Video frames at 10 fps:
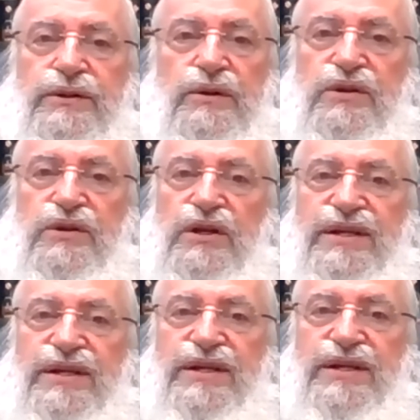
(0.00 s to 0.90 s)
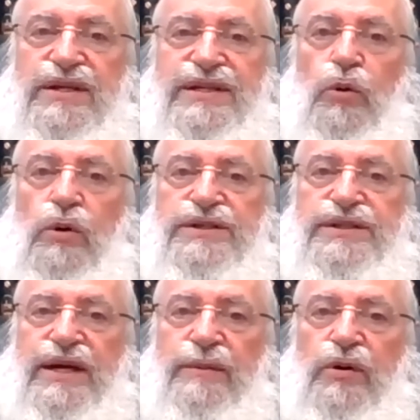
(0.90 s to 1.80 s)
So it doesn't make sense at all to
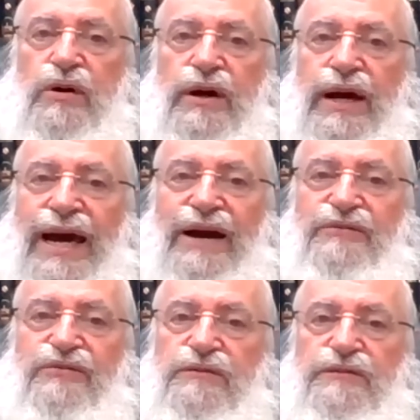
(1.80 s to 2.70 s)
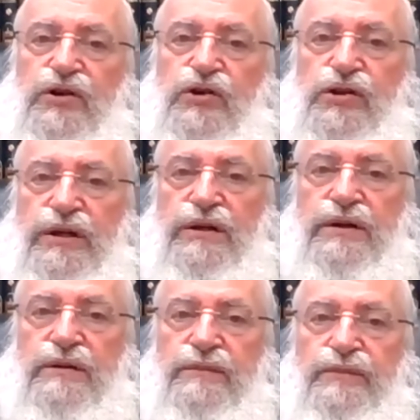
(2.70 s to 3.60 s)
say a bracha after you've finished
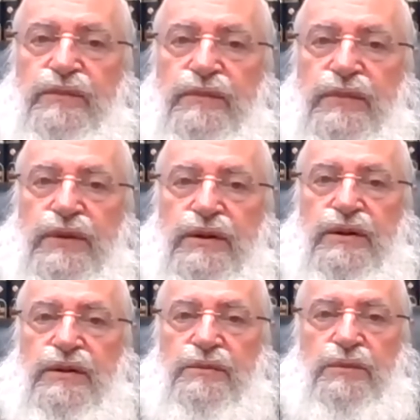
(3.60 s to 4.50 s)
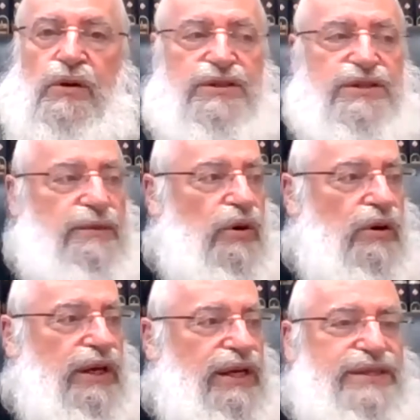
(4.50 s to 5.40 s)
eating, because the
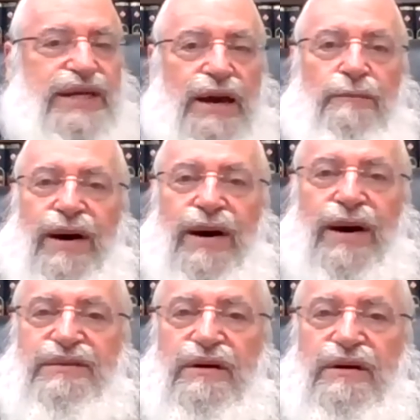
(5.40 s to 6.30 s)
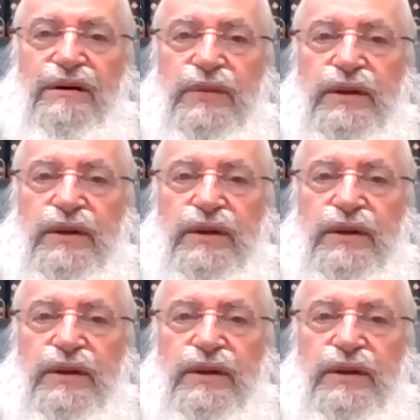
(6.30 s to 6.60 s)
bracha is a matir.